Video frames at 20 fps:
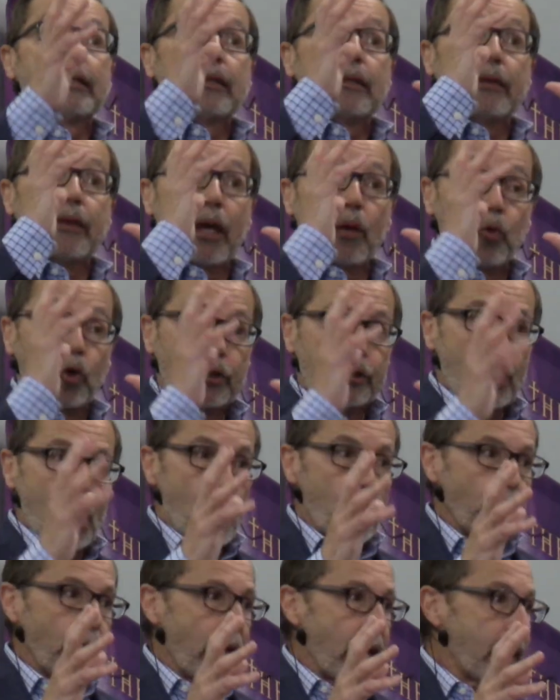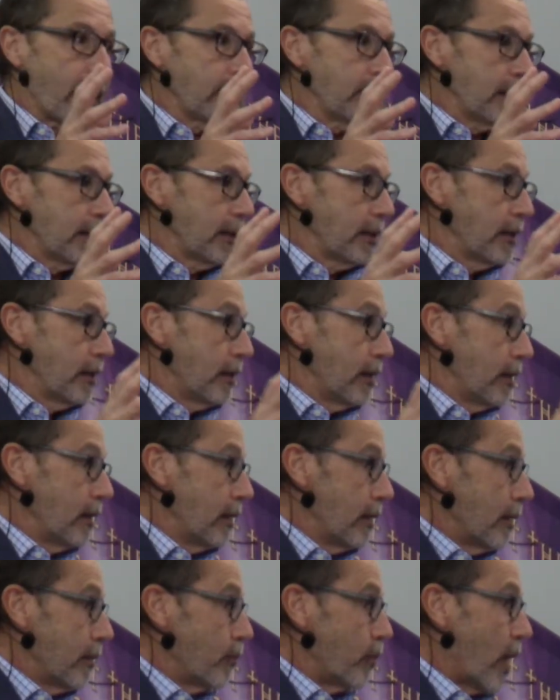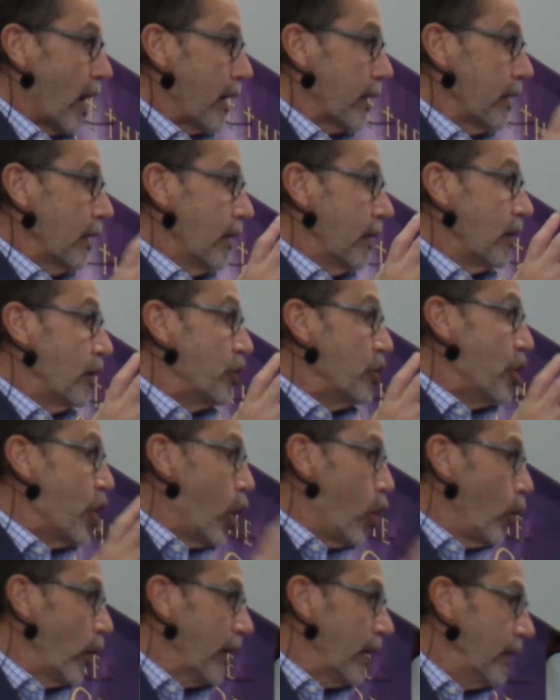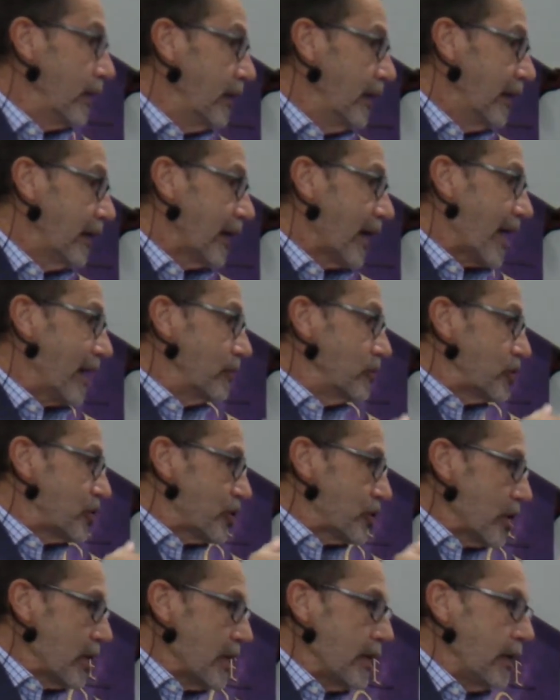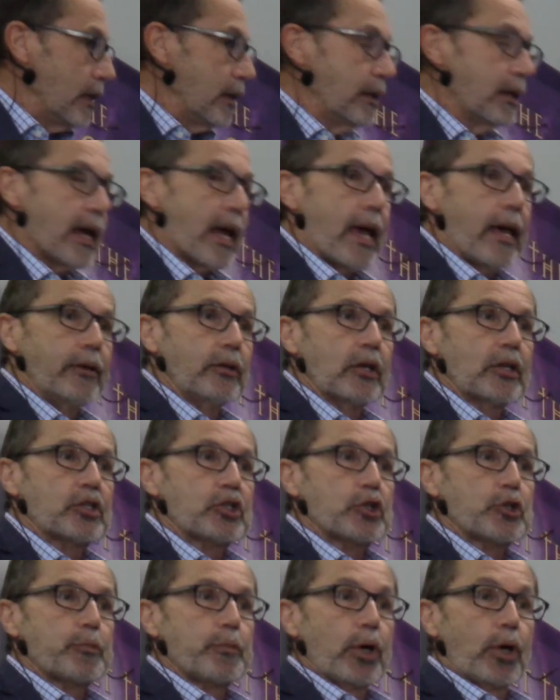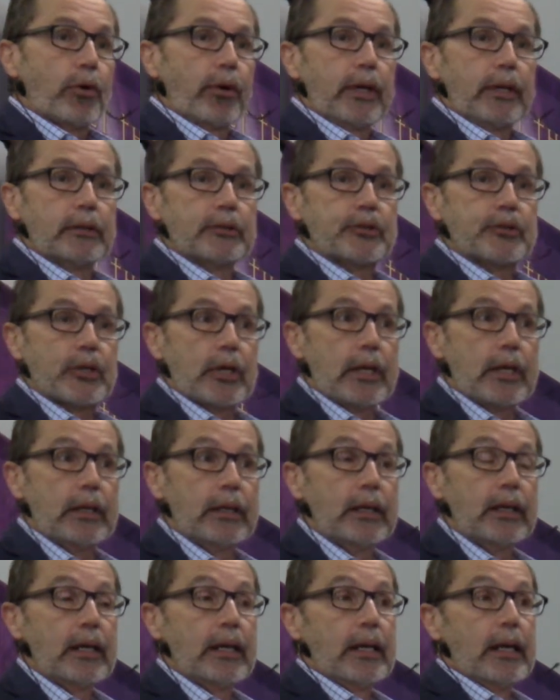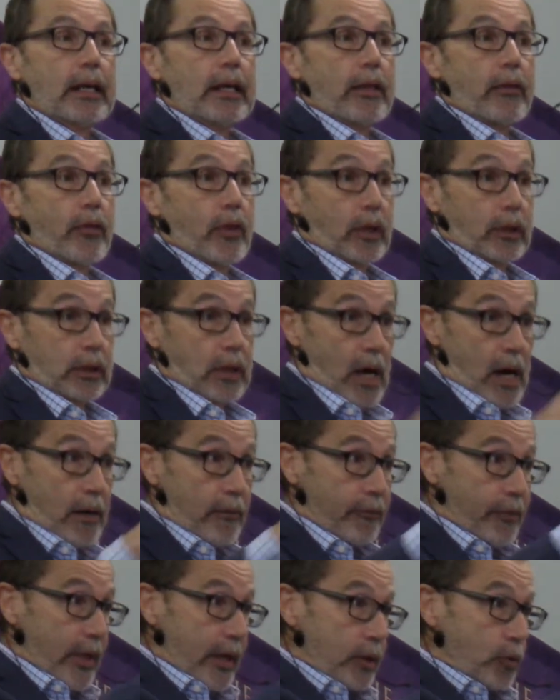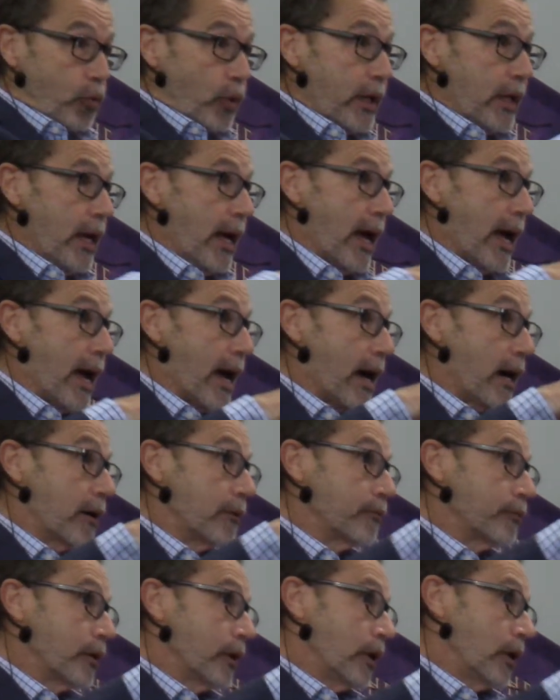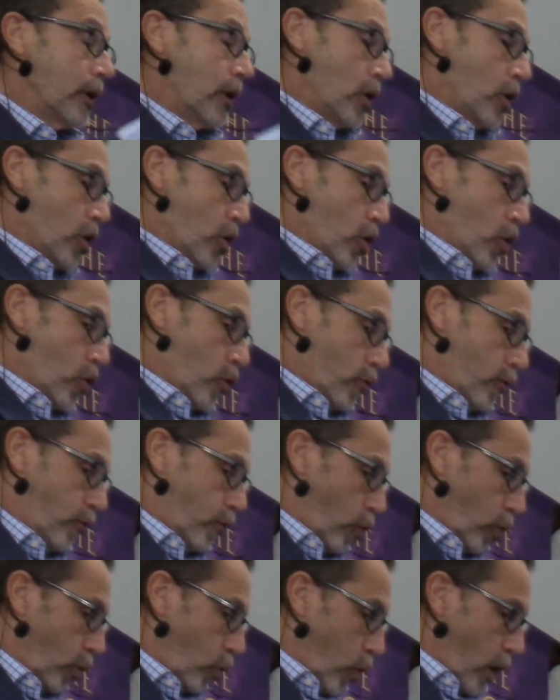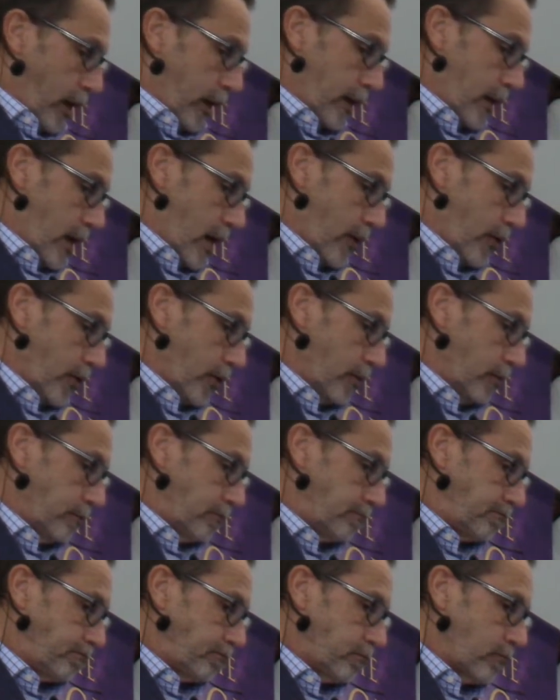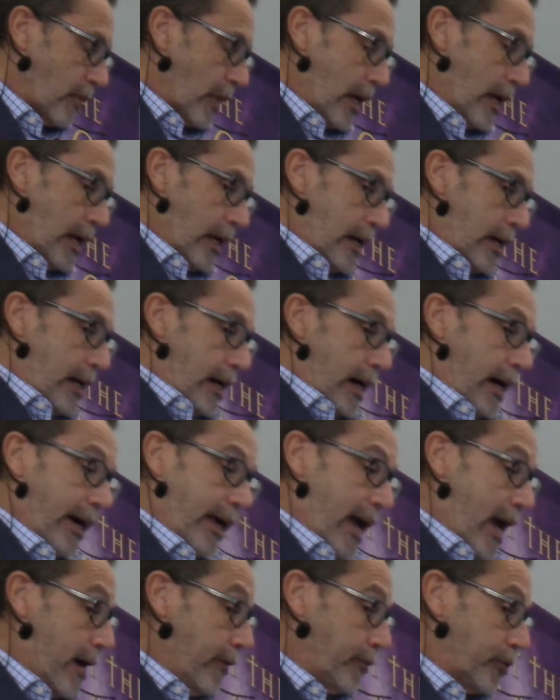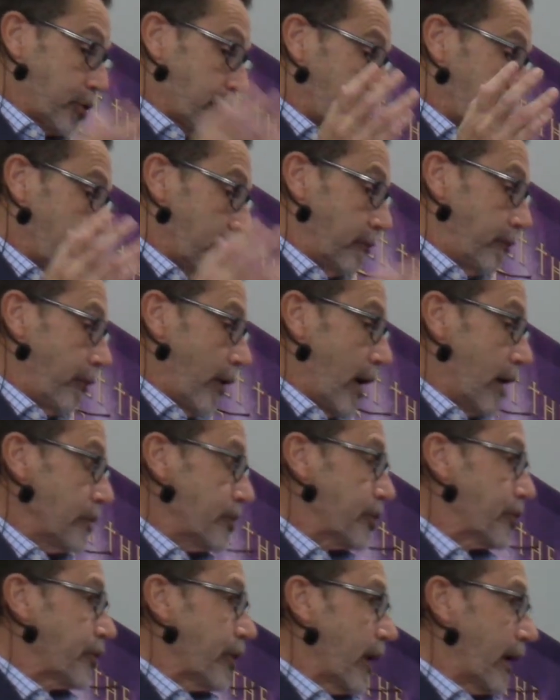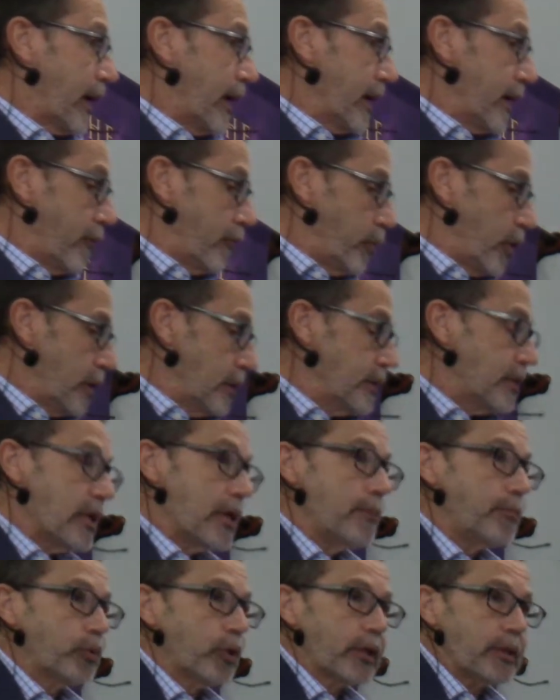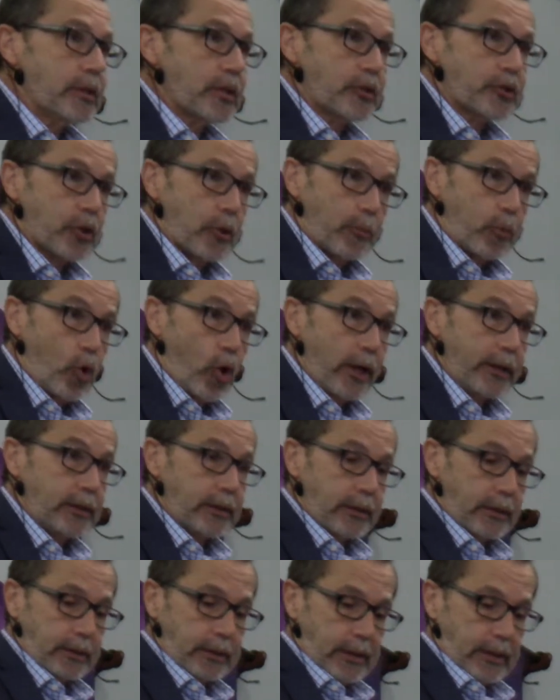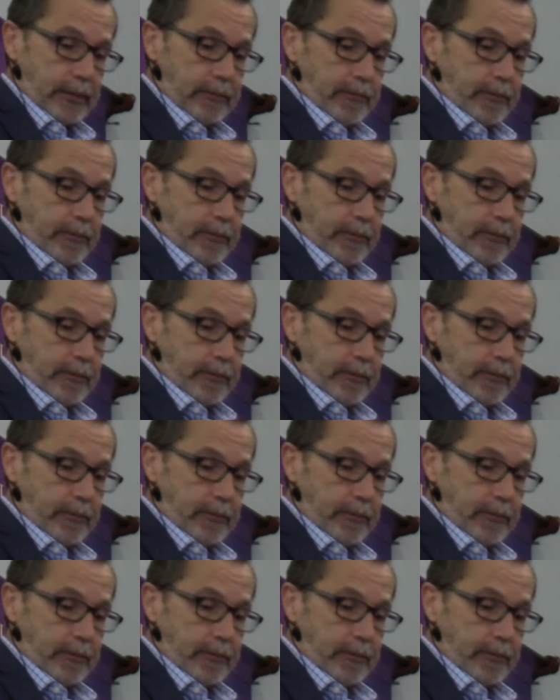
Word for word: They will know that by knowing and seeing and experiencing the love that we have for one another. I have to confess that I have been deeply disappointed